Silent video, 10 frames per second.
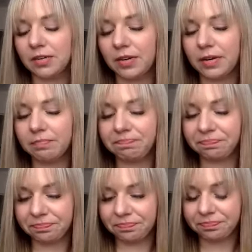right?
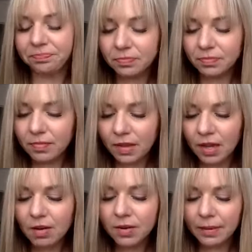
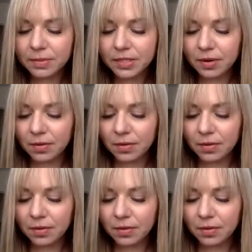Okay, so